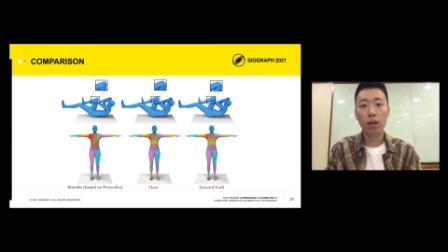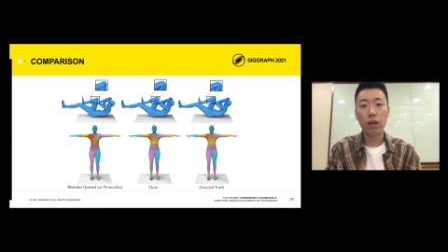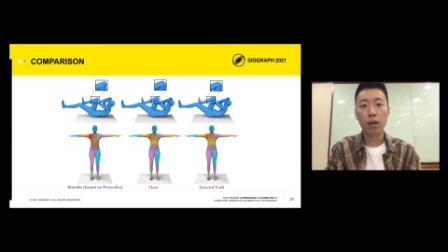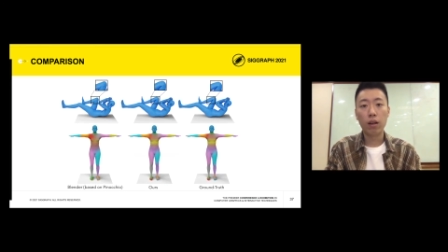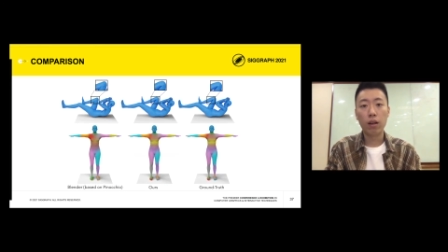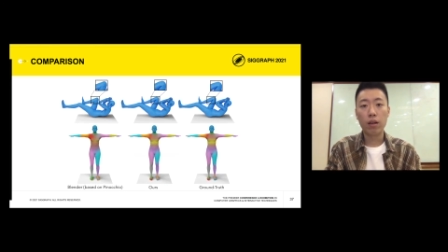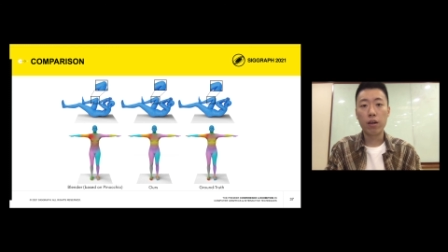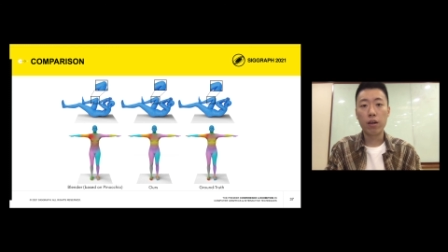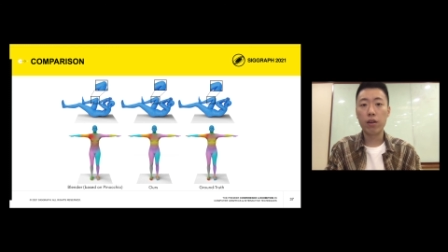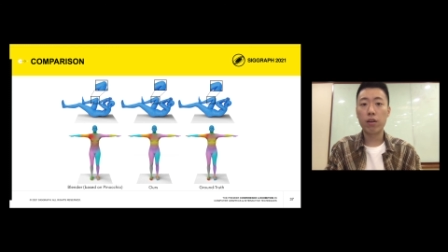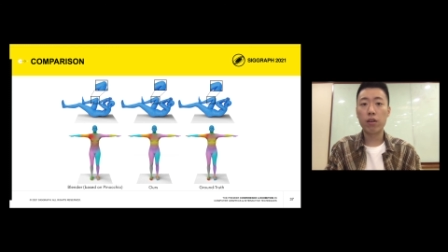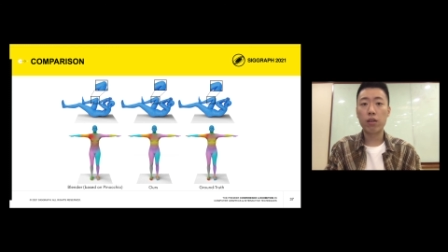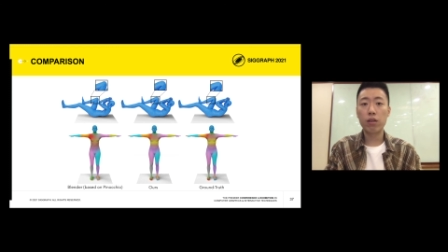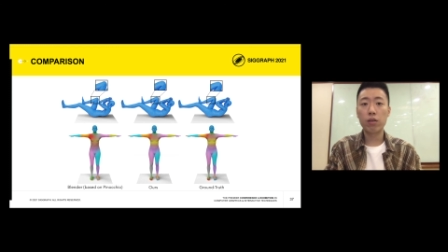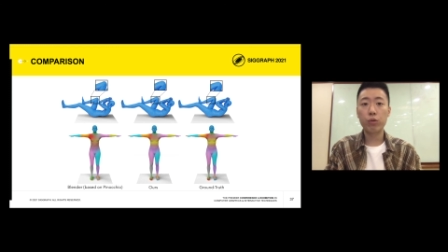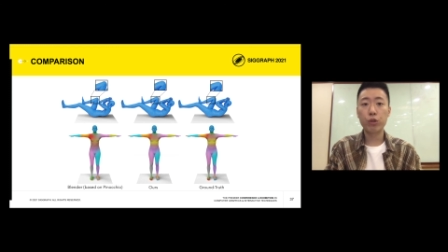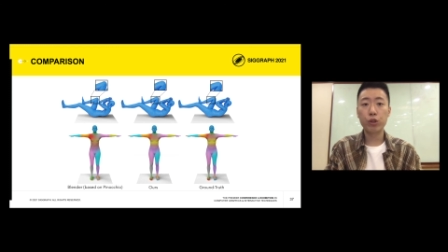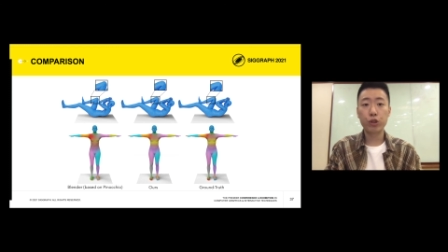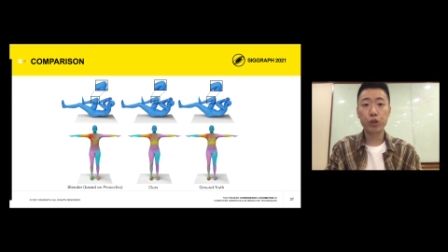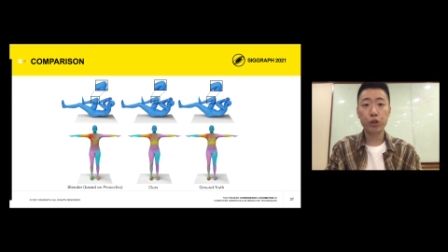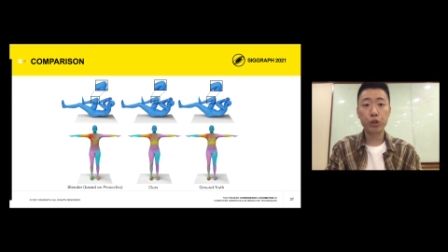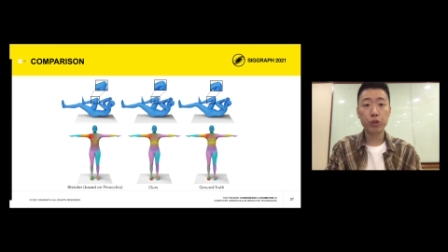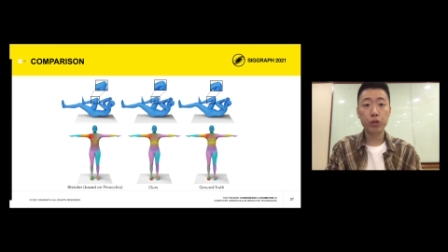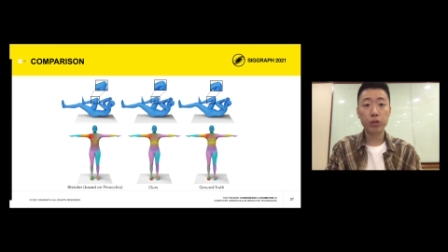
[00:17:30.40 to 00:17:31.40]
Here we
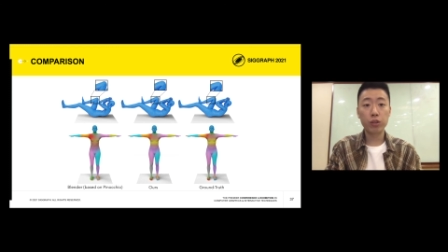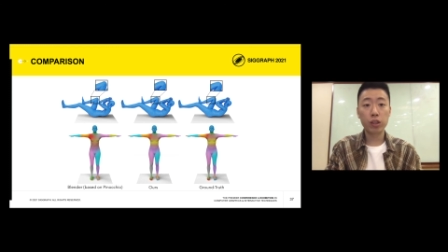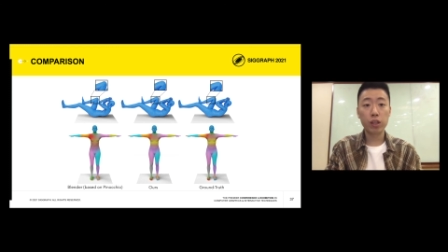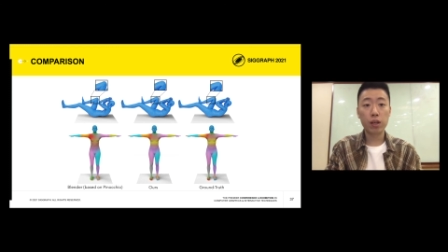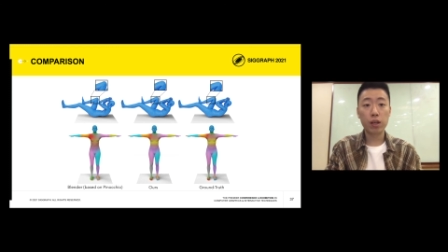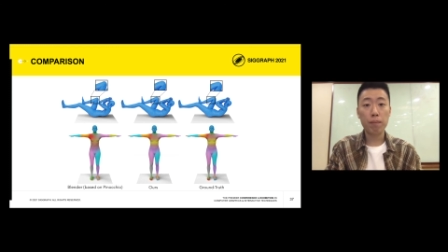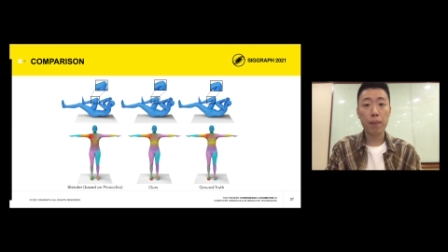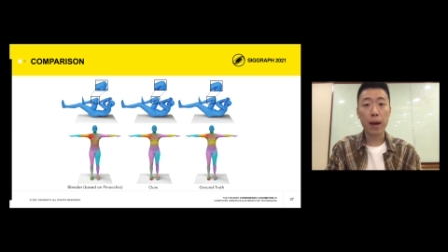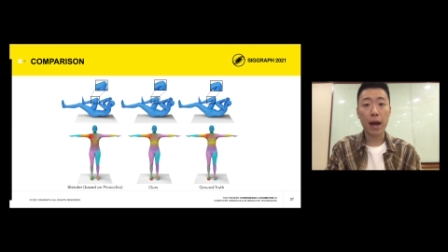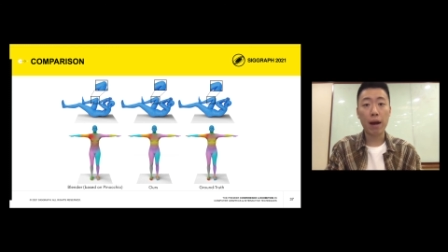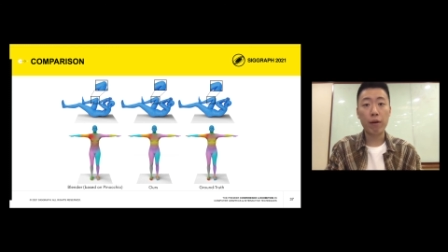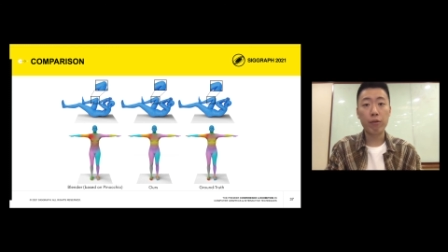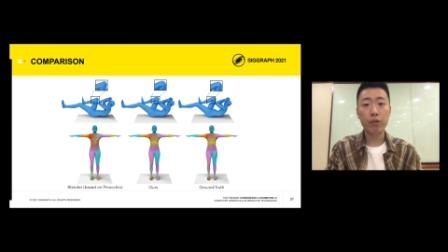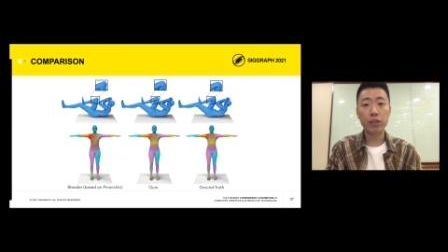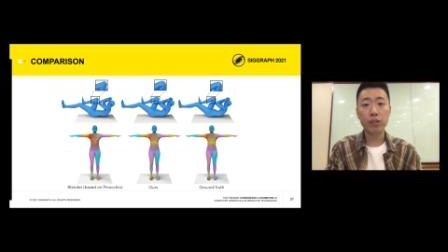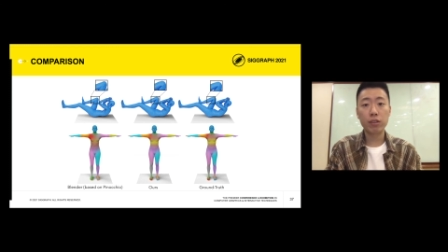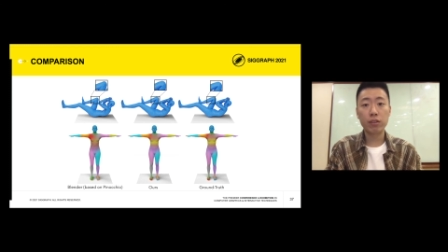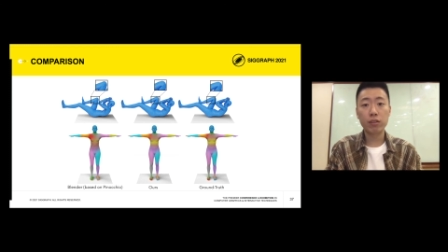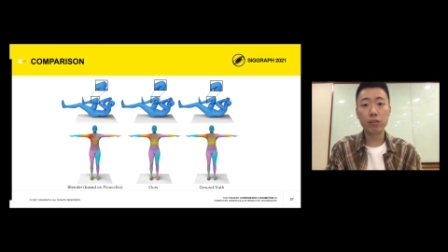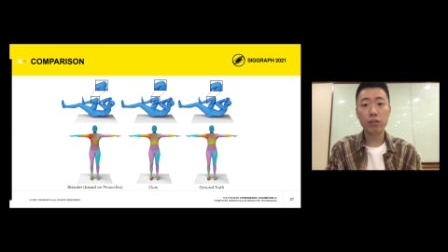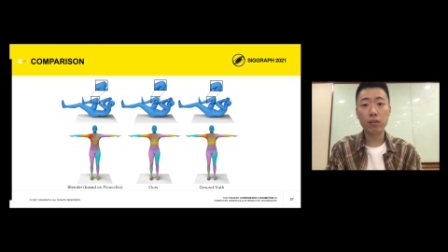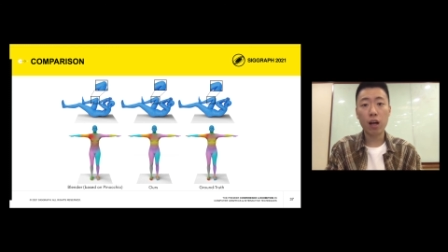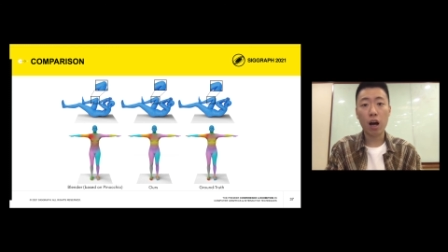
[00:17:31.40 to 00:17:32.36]
show the comparison